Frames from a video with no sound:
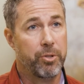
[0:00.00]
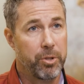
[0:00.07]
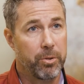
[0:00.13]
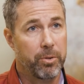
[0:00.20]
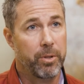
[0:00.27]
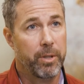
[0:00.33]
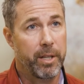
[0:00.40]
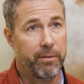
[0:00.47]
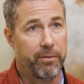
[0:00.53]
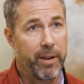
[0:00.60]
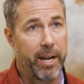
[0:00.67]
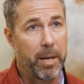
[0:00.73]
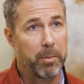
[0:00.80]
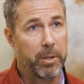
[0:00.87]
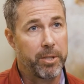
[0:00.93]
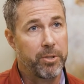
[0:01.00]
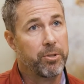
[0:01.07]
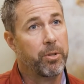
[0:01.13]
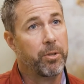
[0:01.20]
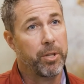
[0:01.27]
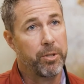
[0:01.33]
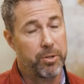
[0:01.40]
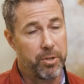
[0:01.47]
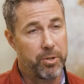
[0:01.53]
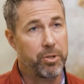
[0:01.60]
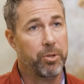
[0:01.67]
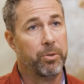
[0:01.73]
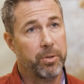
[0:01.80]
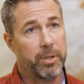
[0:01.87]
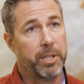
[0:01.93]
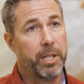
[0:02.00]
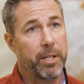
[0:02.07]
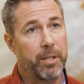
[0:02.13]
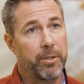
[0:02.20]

children and families so that the children can